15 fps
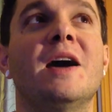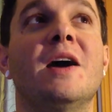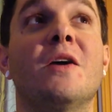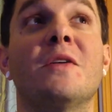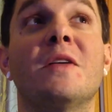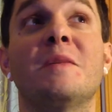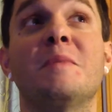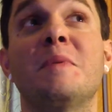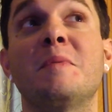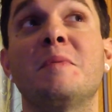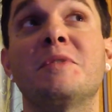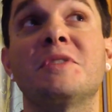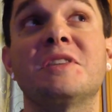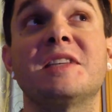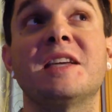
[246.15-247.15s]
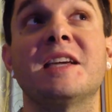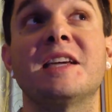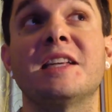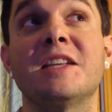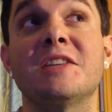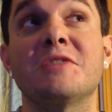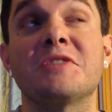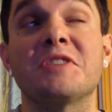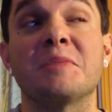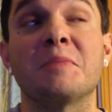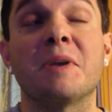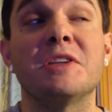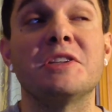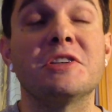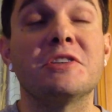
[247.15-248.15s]
or that people just take an interest in
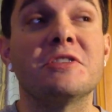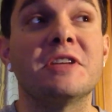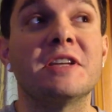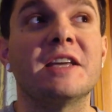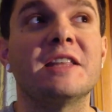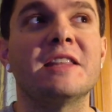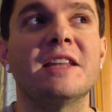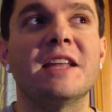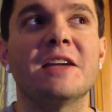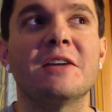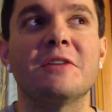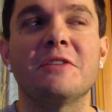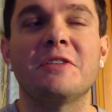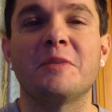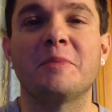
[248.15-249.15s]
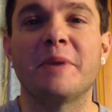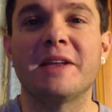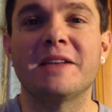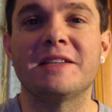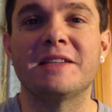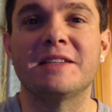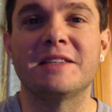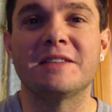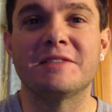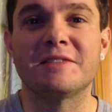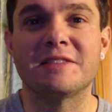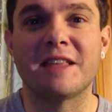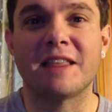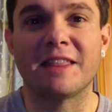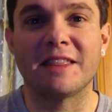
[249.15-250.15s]
my journey. And then I go to their pages and there's
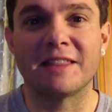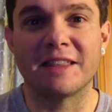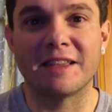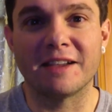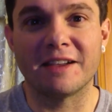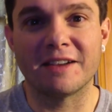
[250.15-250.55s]
nothing there.